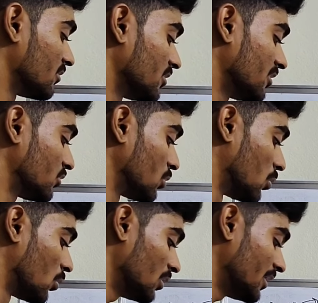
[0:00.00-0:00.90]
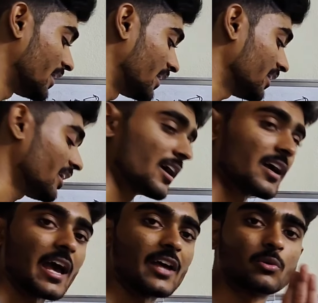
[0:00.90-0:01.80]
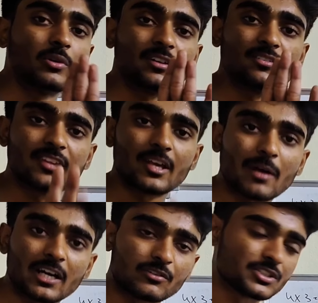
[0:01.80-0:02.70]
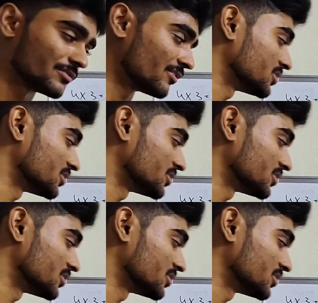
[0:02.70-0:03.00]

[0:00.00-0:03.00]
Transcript: this whole layer has only same activation